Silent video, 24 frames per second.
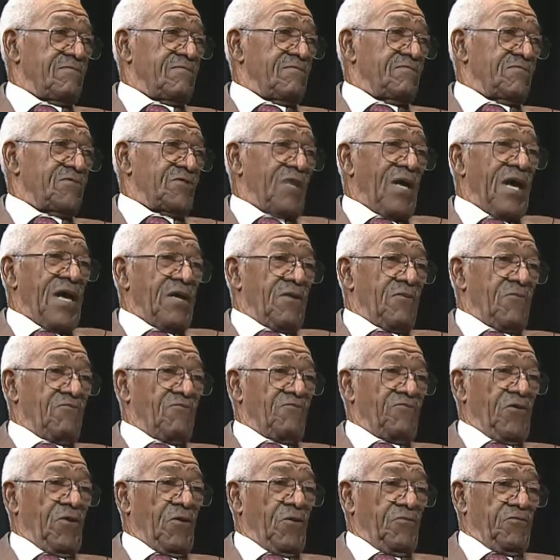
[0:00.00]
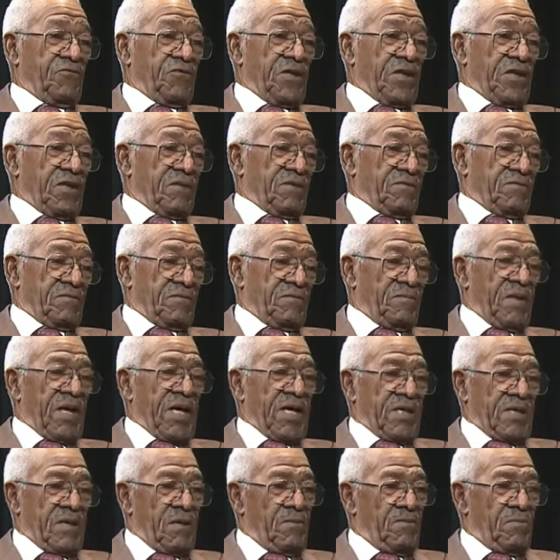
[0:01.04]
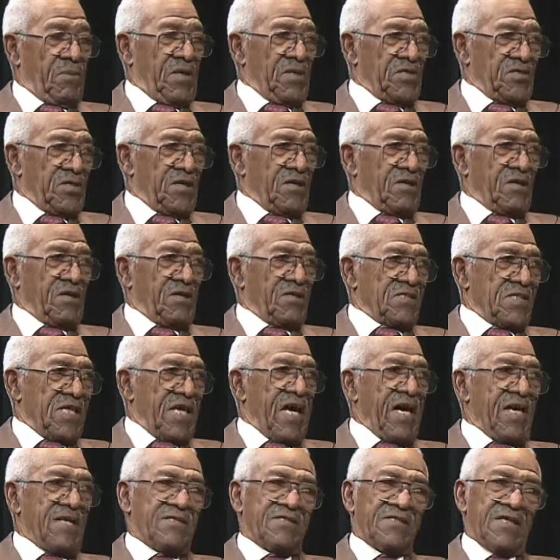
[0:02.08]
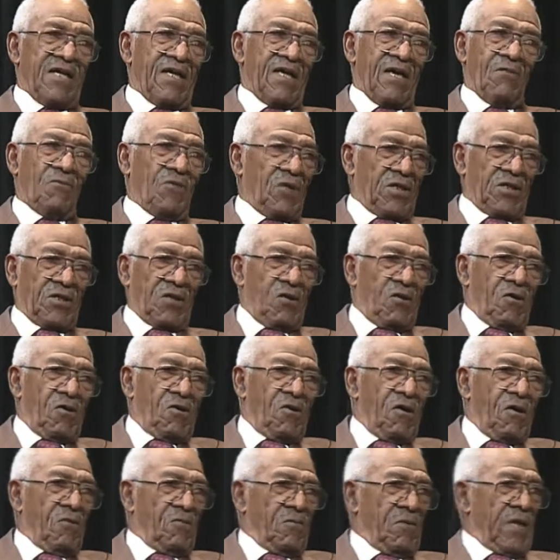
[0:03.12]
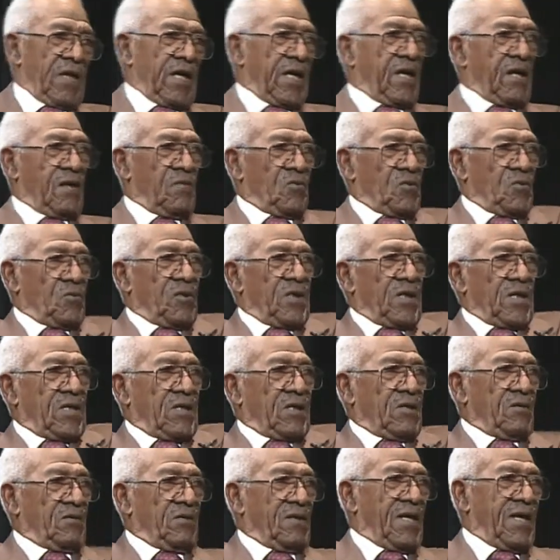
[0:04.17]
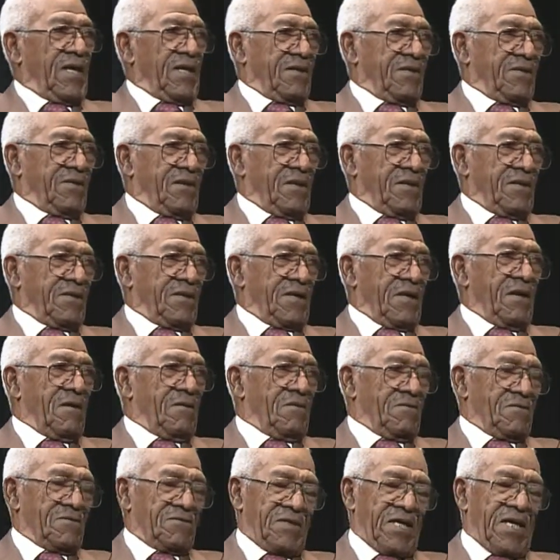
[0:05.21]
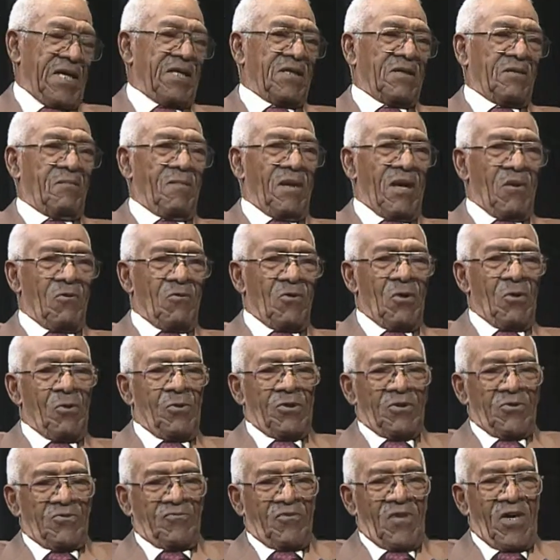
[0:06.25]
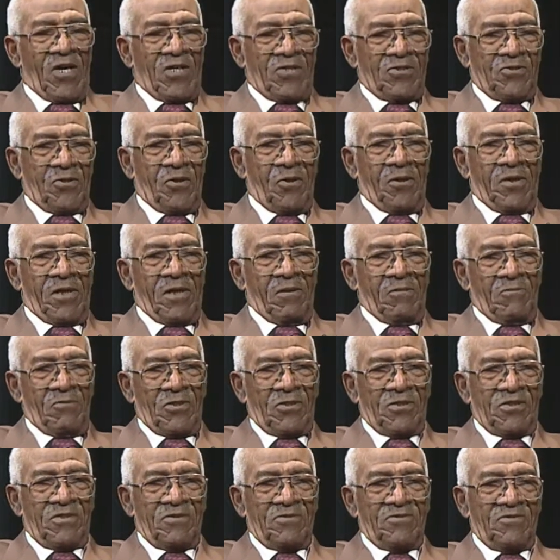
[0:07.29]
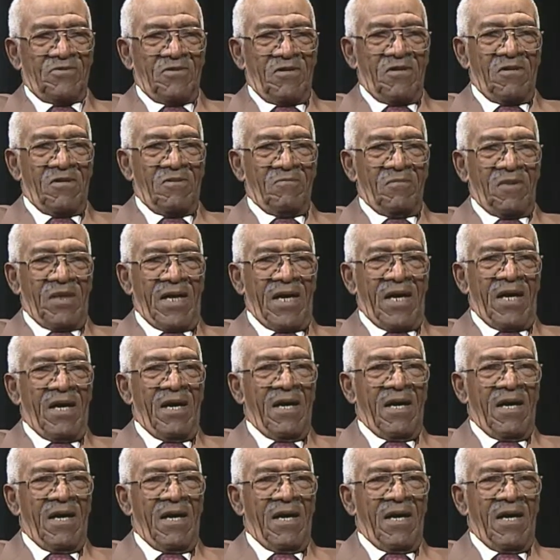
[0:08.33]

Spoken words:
trying to make their budget, because I said I wasn't going to cook when I come to Waterloo. I thought that was the end of my road as far as cooking was concerned, but